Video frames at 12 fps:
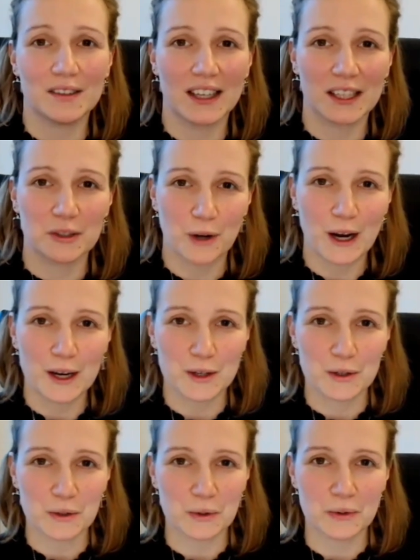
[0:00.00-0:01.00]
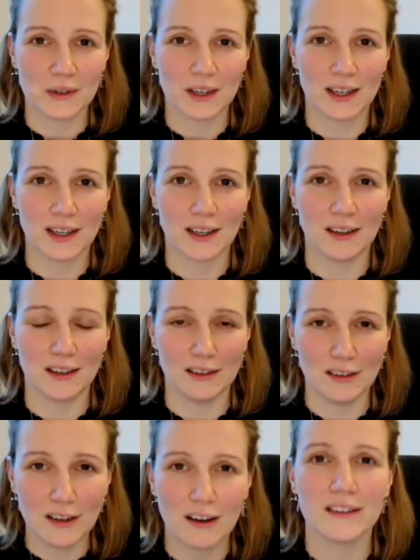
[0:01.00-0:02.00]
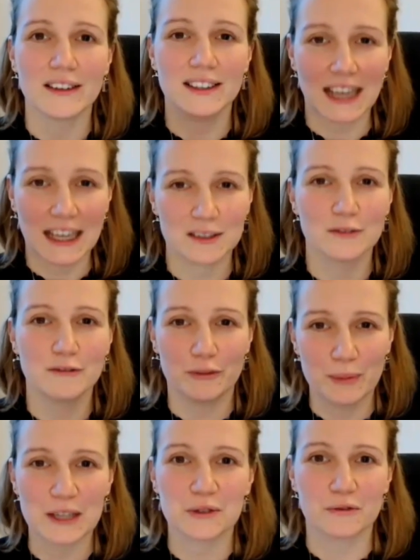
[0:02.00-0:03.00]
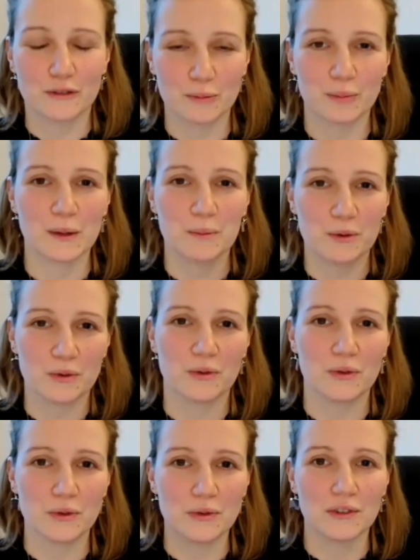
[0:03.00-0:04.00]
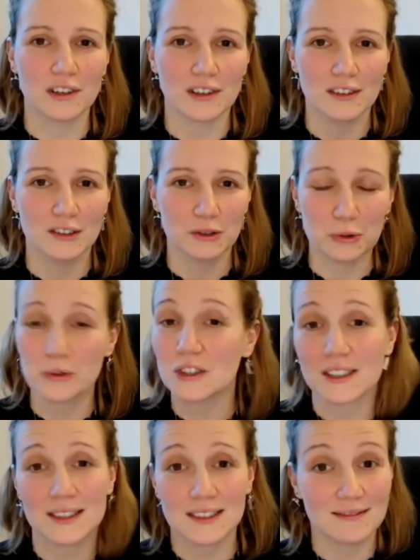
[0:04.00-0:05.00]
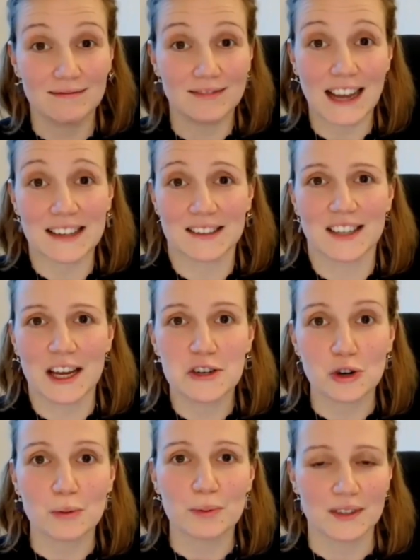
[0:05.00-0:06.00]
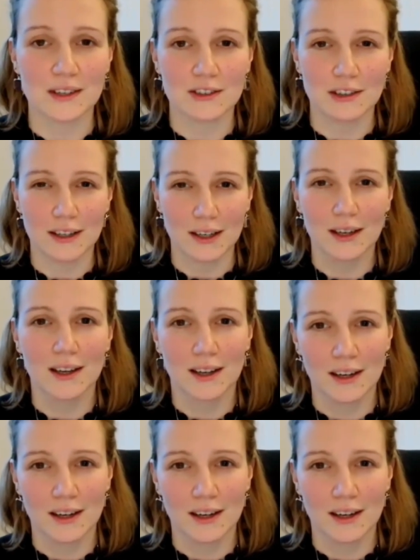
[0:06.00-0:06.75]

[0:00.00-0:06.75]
they try to learn and get information from people who do this as a day job, essentially.